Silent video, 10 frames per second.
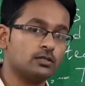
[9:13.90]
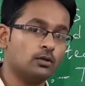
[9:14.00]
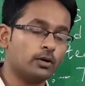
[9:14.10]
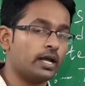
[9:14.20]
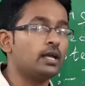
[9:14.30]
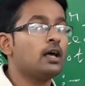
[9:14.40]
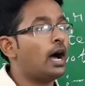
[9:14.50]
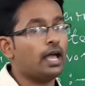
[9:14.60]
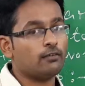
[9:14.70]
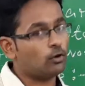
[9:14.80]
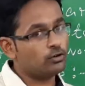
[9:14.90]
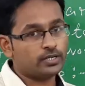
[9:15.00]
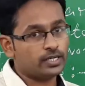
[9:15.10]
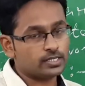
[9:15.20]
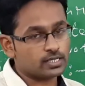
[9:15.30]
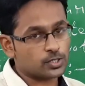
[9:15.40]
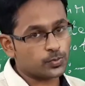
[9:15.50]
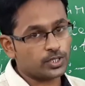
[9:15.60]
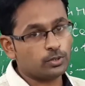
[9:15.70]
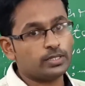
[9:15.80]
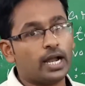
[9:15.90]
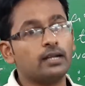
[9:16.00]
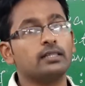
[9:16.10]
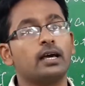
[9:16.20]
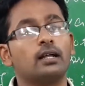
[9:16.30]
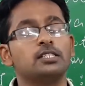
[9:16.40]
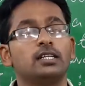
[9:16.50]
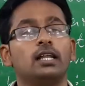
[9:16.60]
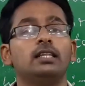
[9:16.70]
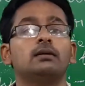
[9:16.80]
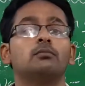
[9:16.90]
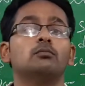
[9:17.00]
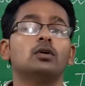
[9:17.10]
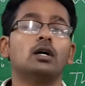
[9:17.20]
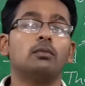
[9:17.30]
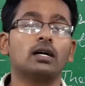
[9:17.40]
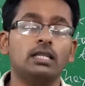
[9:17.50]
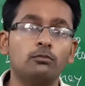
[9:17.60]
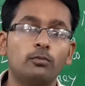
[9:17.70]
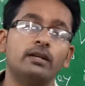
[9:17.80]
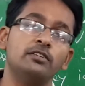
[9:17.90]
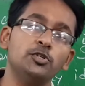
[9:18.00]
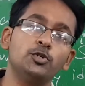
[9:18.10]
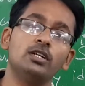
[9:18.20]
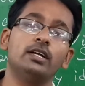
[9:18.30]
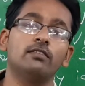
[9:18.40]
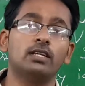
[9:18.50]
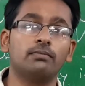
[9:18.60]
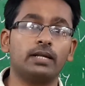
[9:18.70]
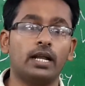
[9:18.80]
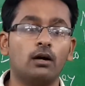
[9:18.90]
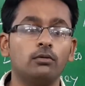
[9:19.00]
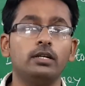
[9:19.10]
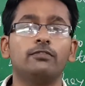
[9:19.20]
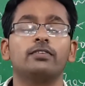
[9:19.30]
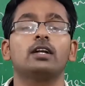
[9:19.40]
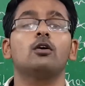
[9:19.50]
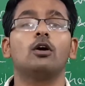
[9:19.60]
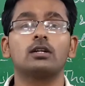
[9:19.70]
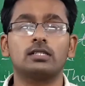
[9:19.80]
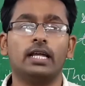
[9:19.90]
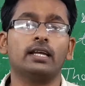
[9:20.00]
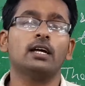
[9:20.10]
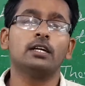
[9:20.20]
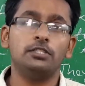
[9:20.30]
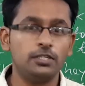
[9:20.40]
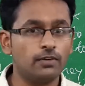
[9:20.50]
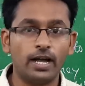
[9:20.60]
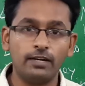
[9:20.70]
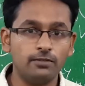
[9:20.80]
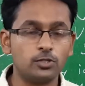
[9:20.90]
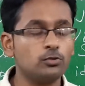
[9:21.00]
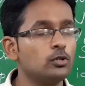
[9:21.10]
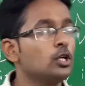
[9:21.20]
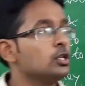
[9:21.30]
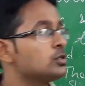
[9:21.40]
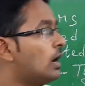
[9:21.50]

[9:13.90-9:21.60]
Okay, I have already discussed with you that there are generally the Bhakti movement regionally developed around different gods like Shiva and Vishnu. So